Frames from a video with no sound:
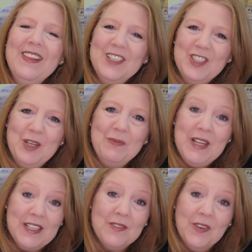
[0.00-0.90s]
the ship
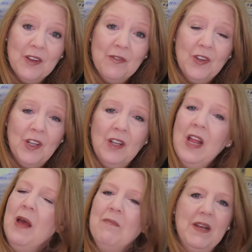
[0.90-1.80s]
does feel
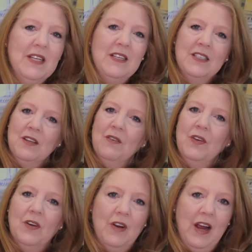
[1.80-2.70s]
full, but it doesn't
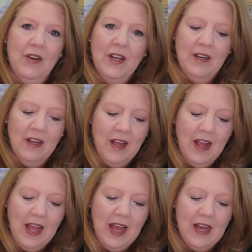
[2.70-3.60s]
feel crowded.
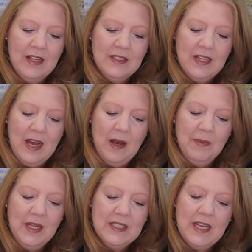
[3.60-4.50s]
And
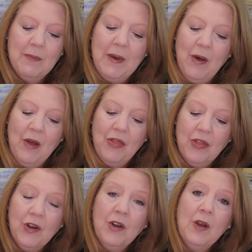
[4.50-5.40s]
he said about a
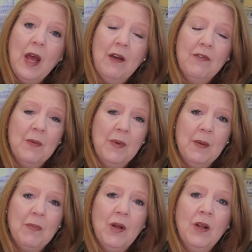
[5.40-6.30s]
third of
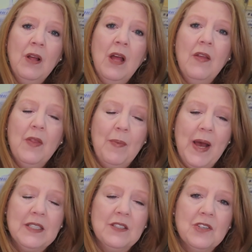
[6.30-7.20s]
the
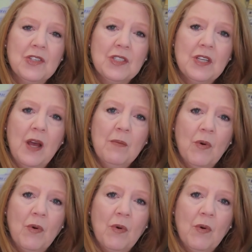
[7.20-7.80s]
passengers on